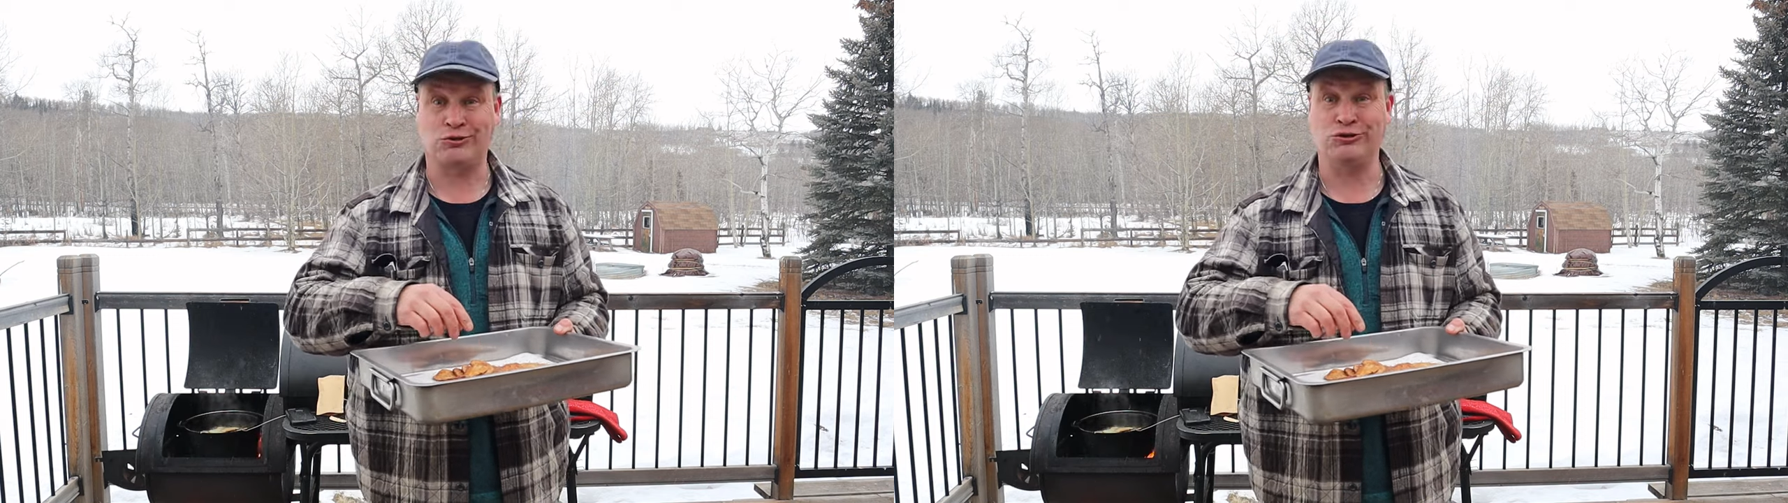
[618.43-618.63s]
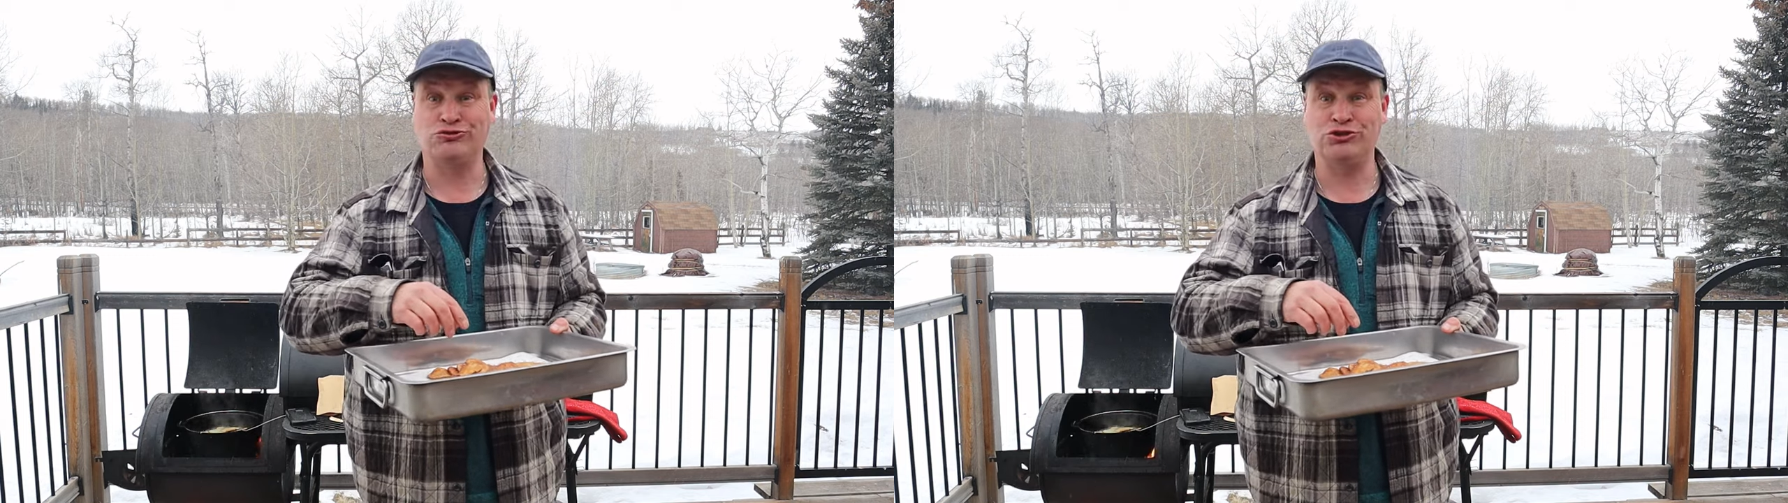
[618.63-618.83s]

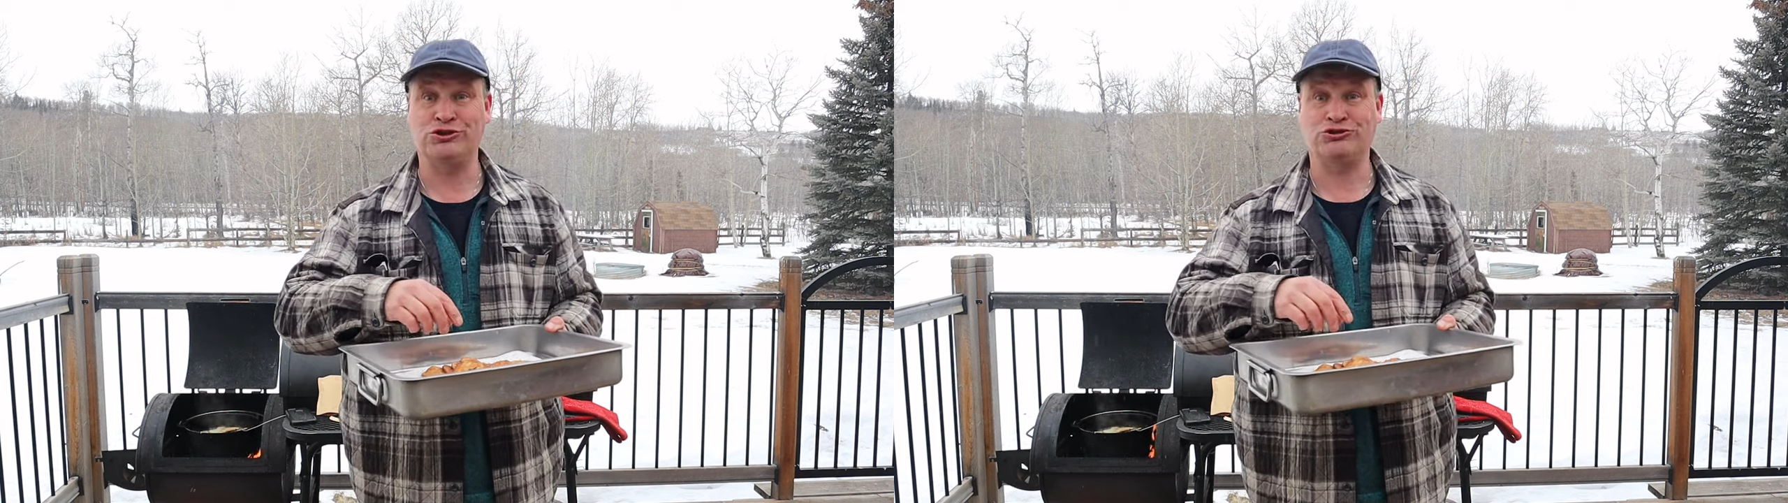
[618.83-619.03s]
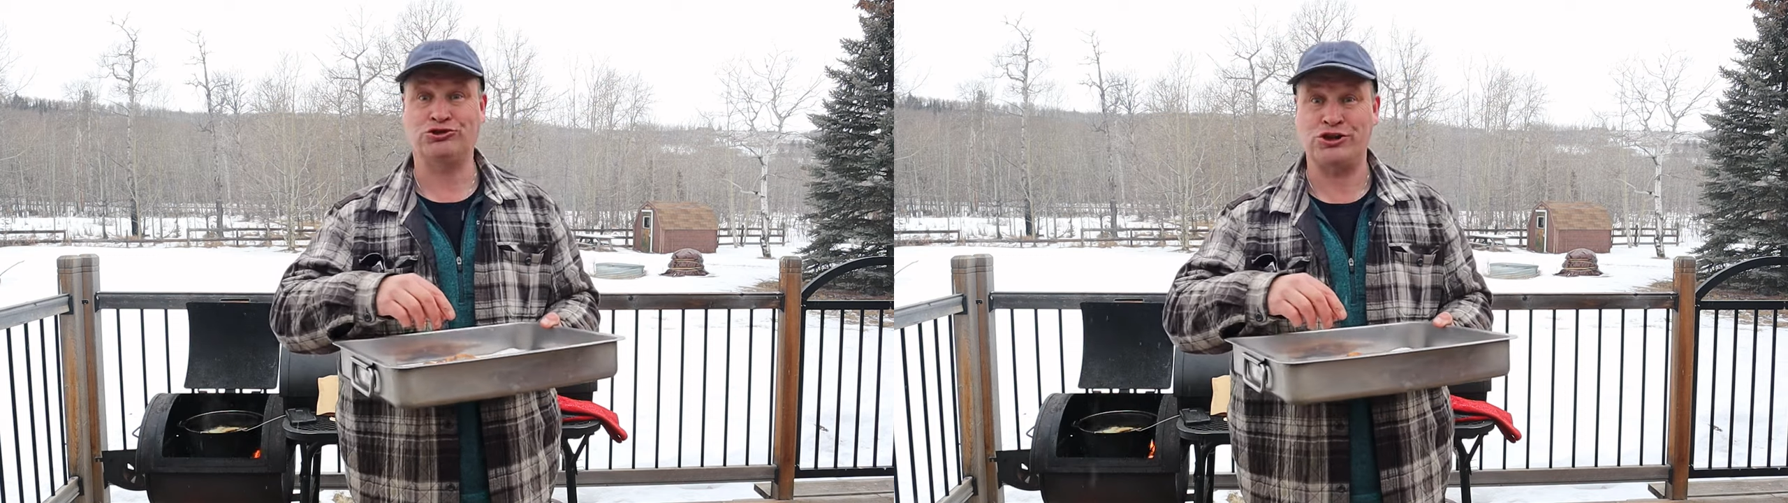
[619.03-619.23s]

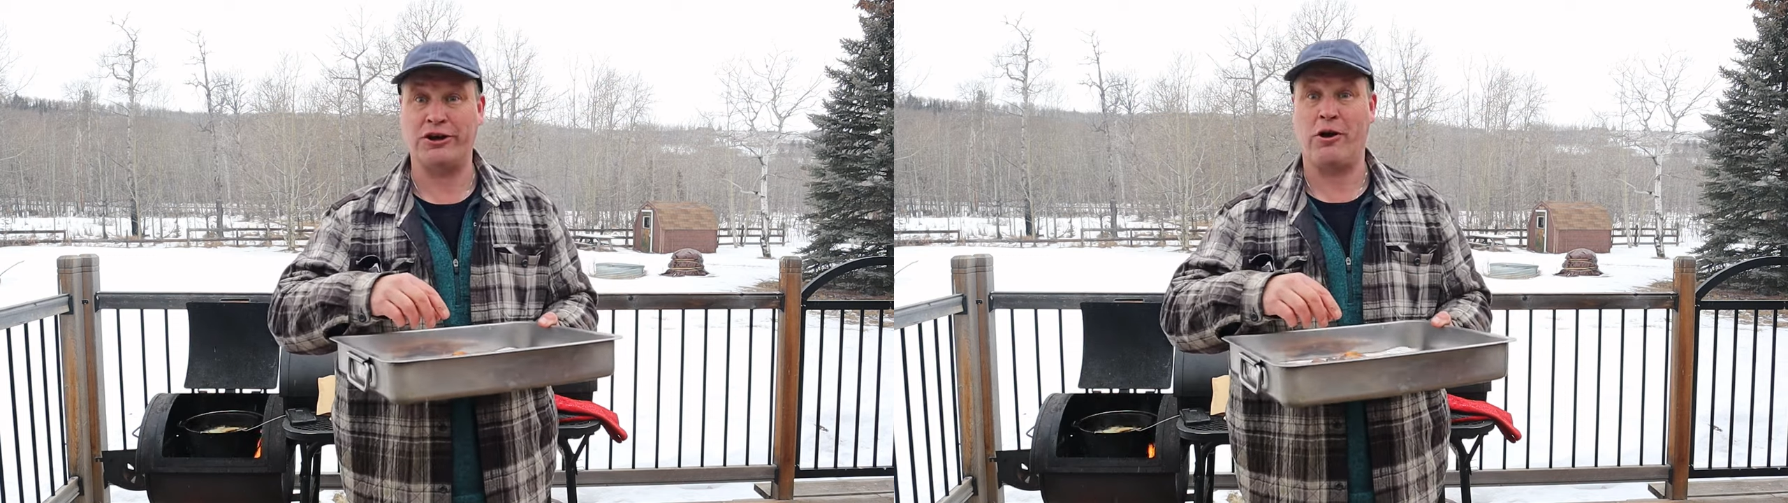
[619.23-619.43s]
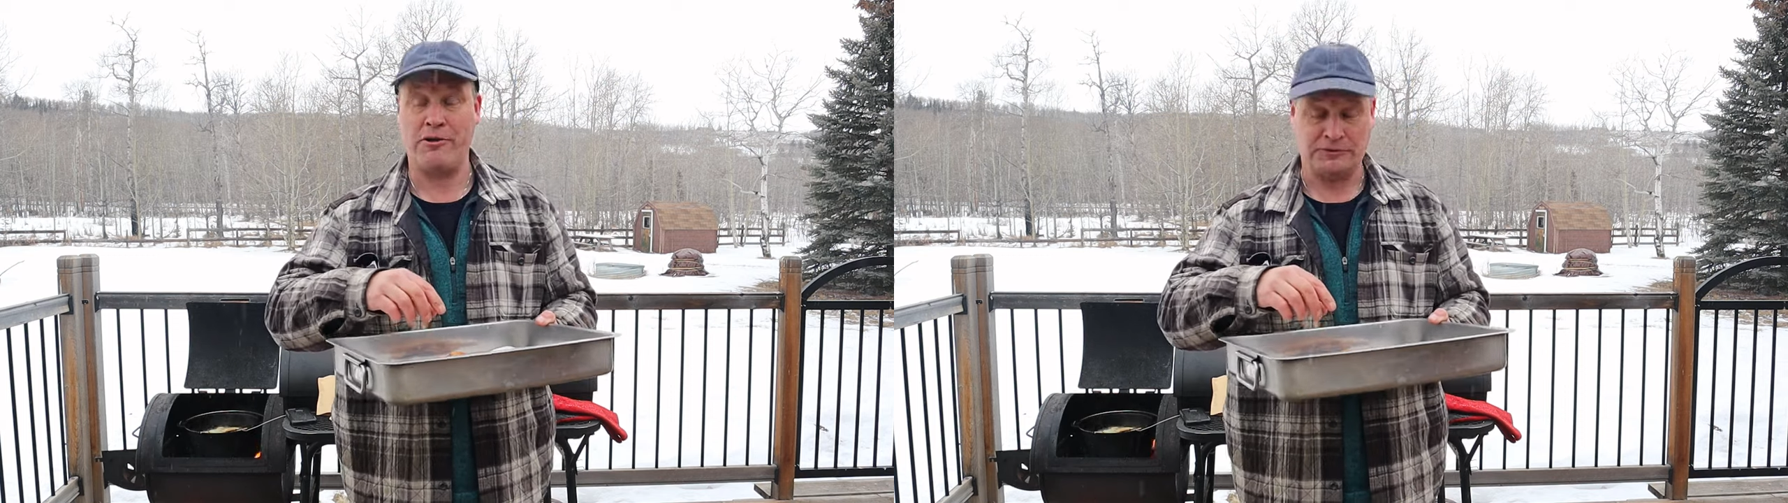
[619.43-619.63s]
crunchy as shit.